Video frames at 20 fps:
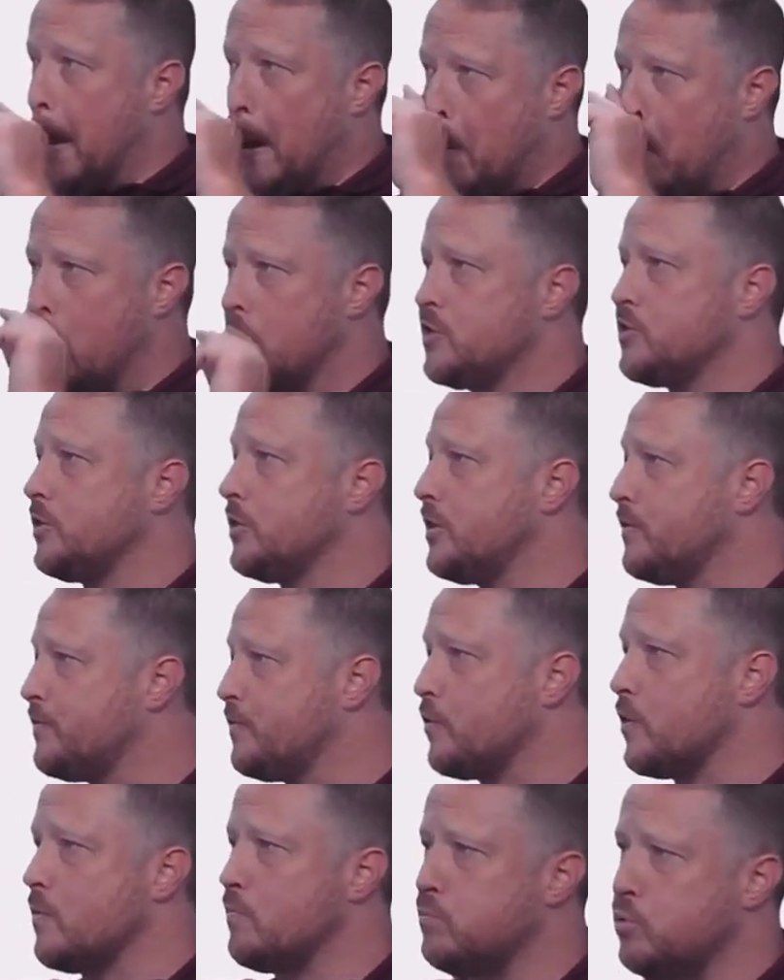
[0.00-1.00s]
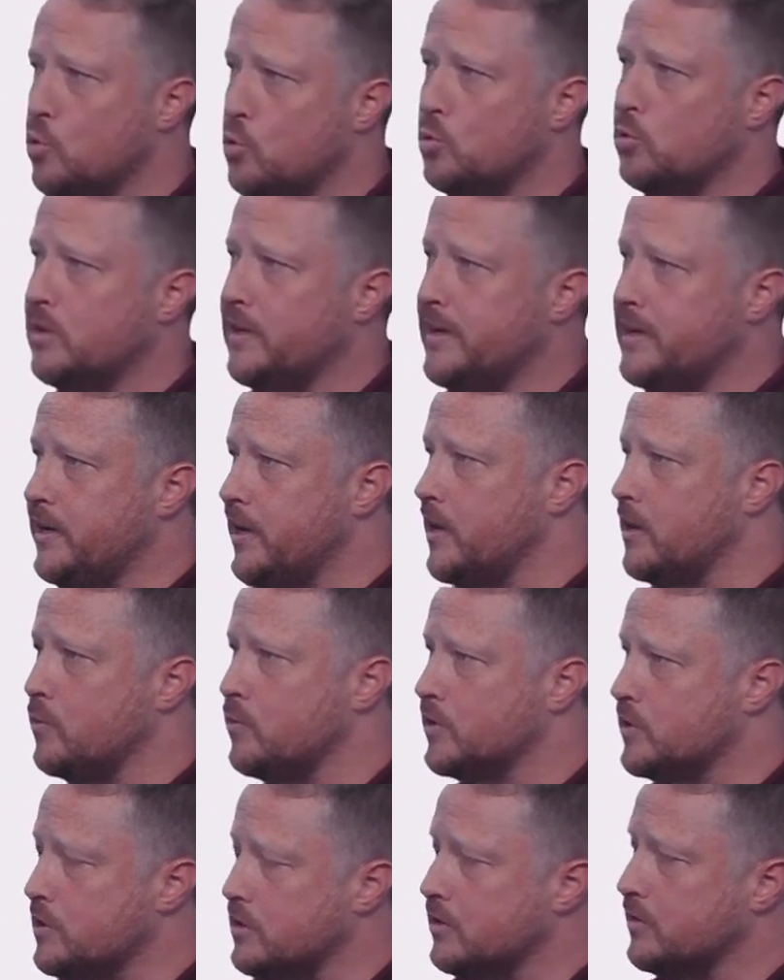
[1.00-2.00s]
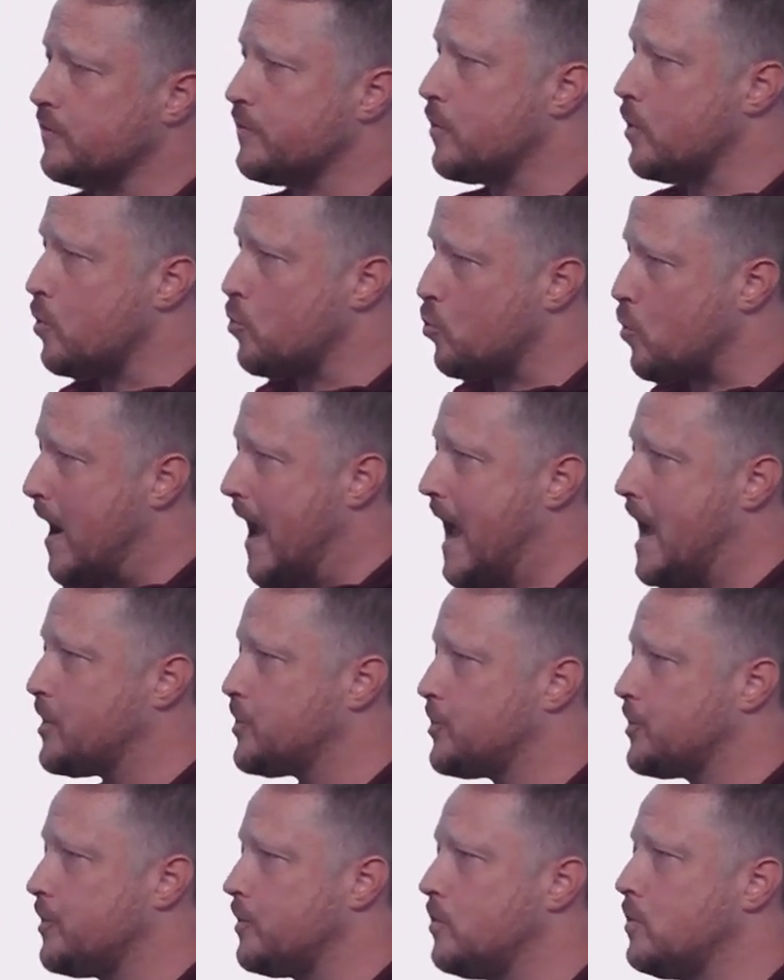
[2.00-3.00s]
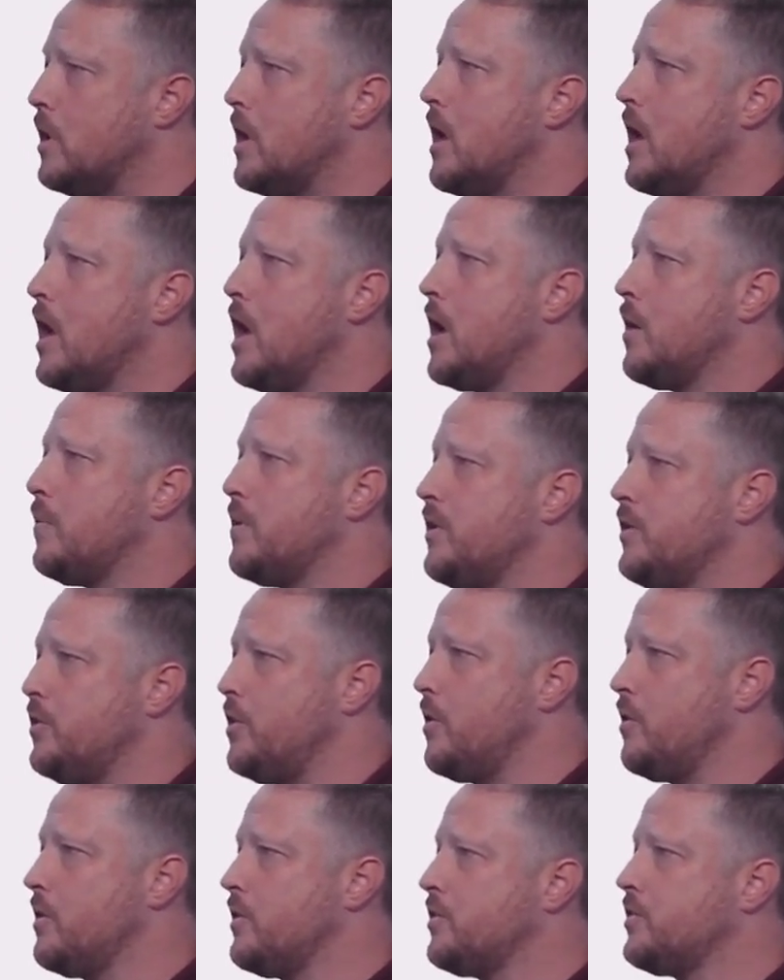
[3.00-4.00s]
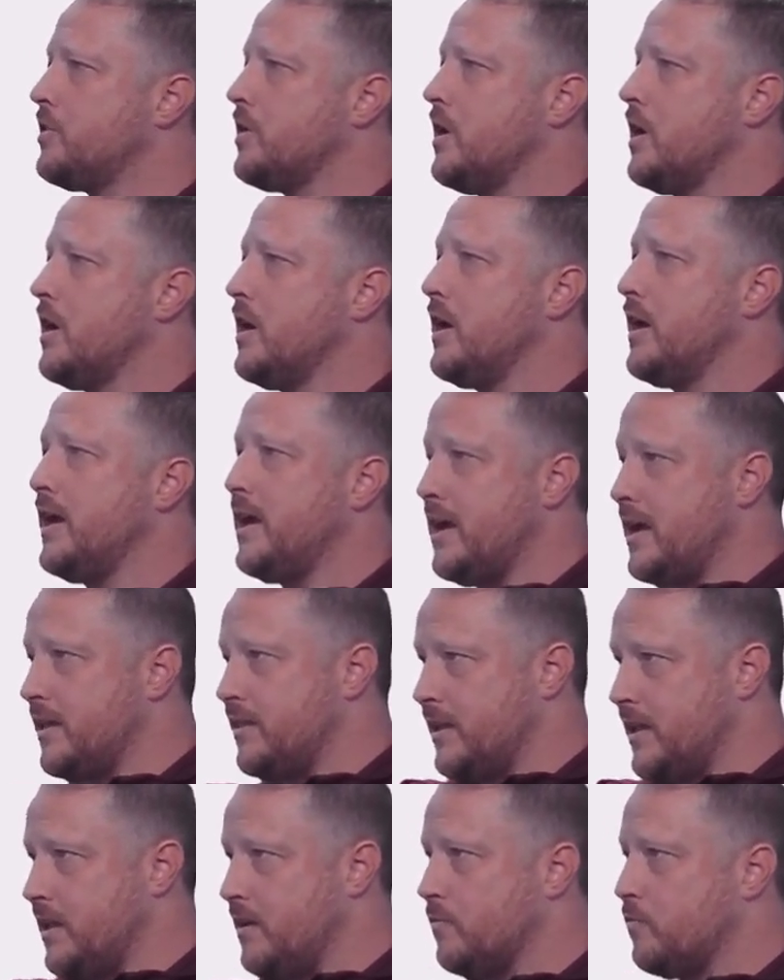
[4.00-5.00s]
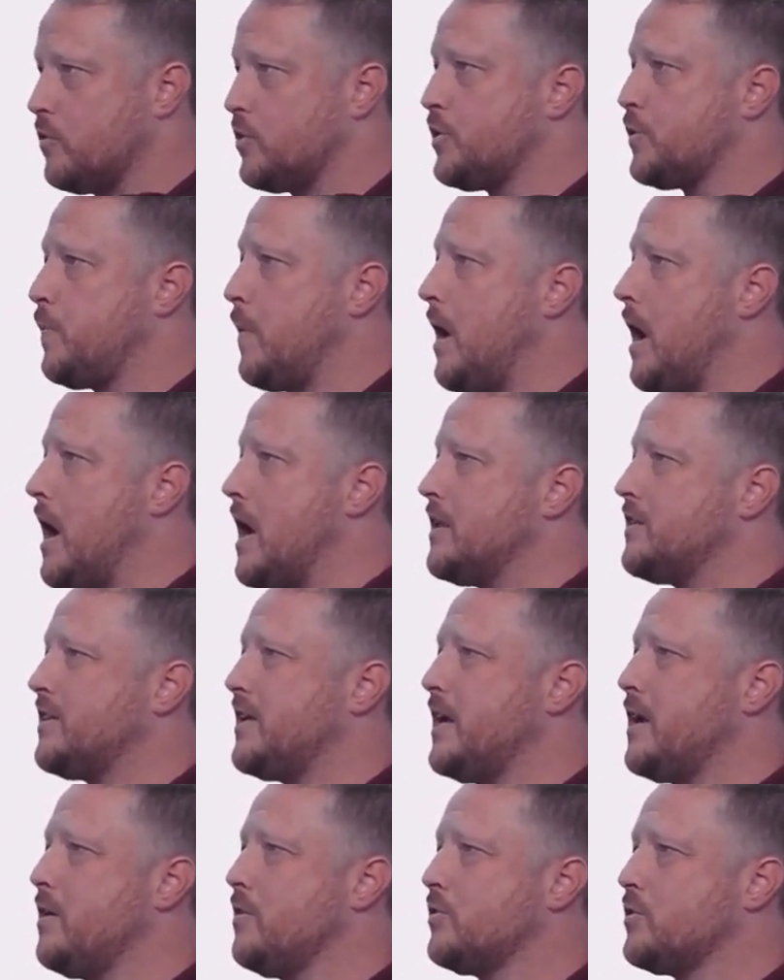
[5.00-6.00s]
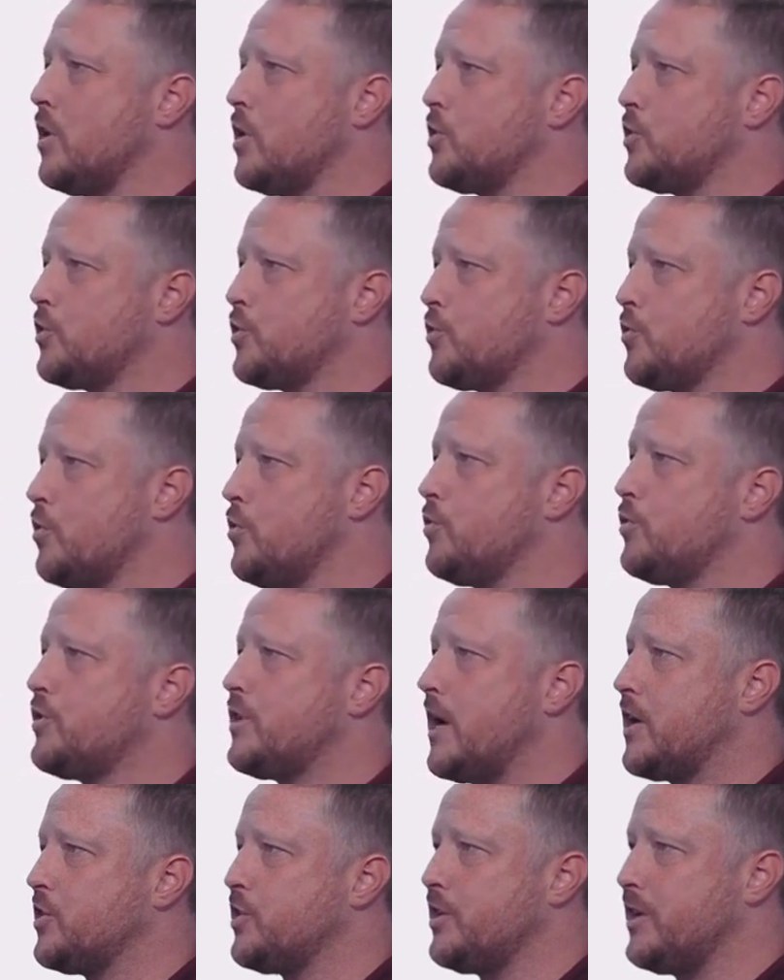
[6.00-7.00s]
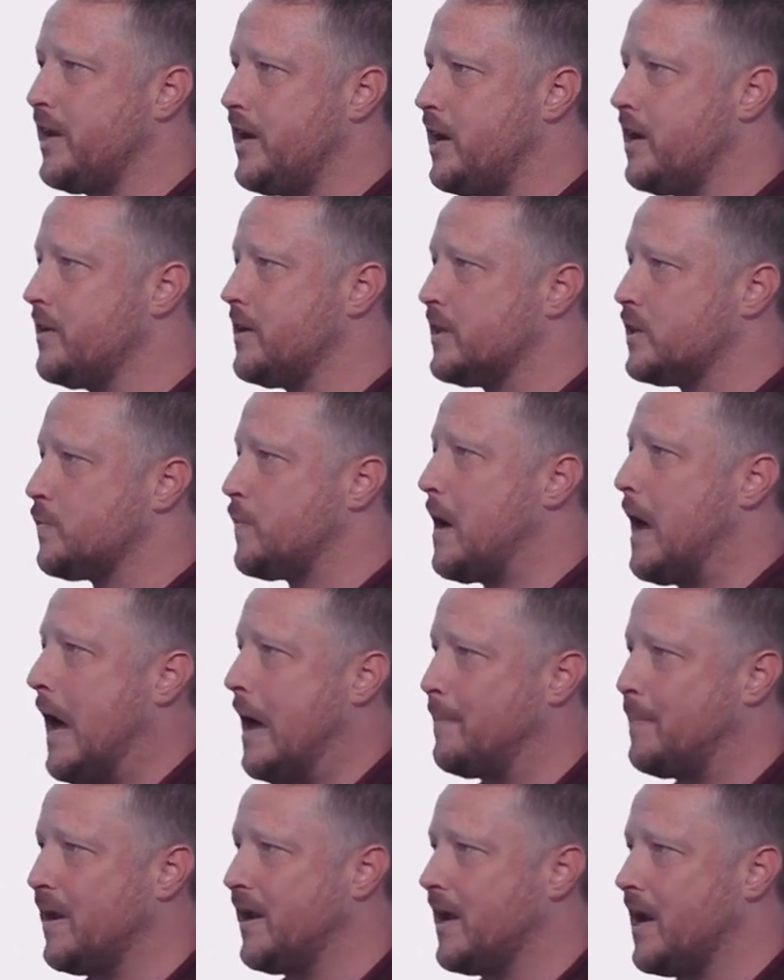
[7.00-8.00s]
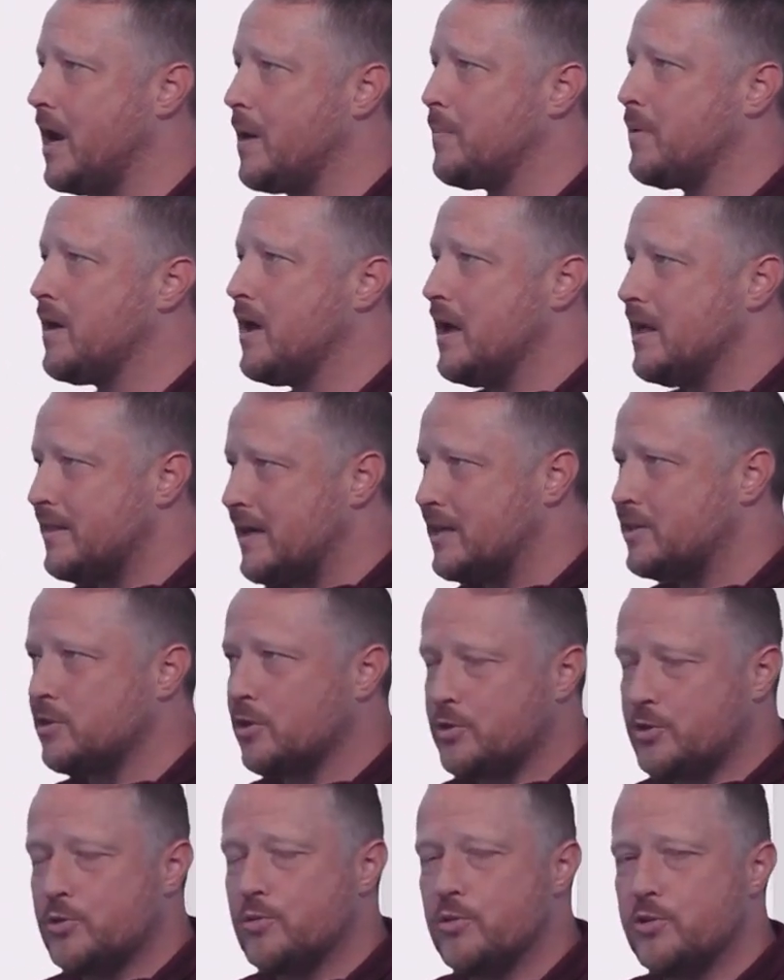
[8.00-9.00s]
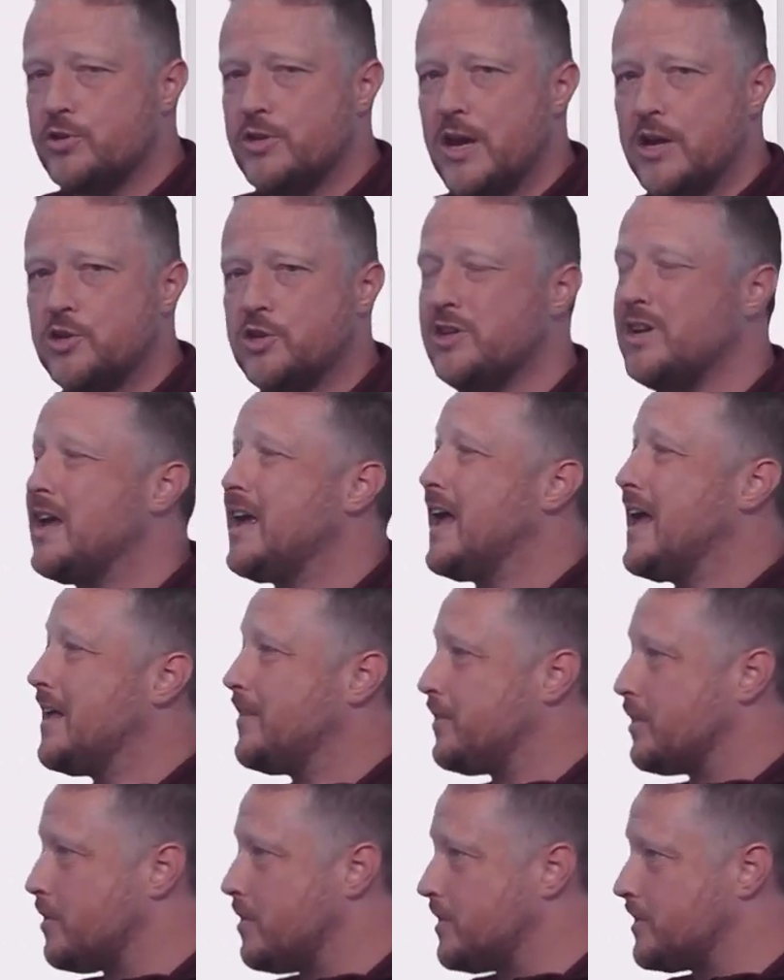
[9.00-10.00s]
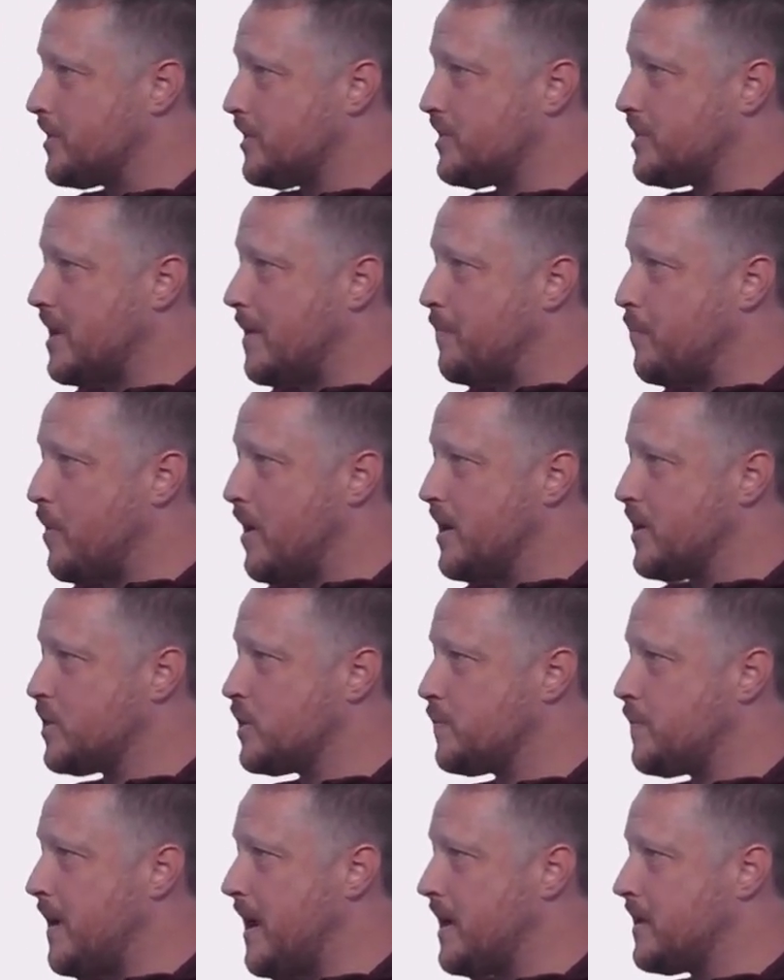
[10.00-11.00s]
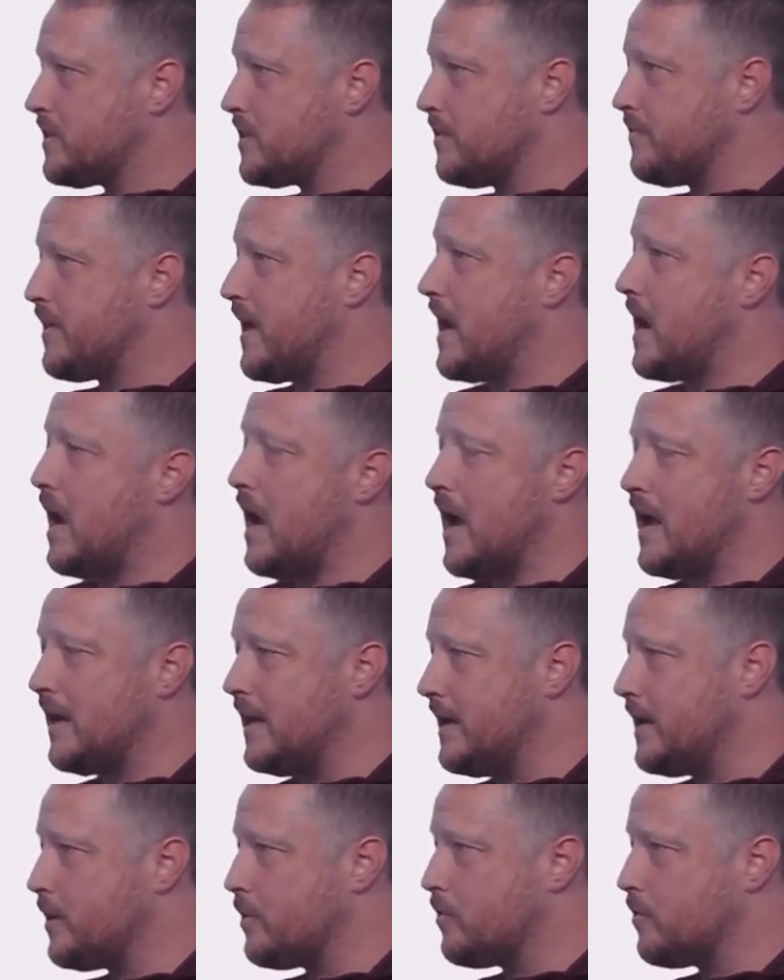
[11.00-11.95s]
One's looking for a Boolean, the other one's looking for a rational. But notice in the response, here's our true section here that's popping up. That's our true section. There is a separated space of that highlighted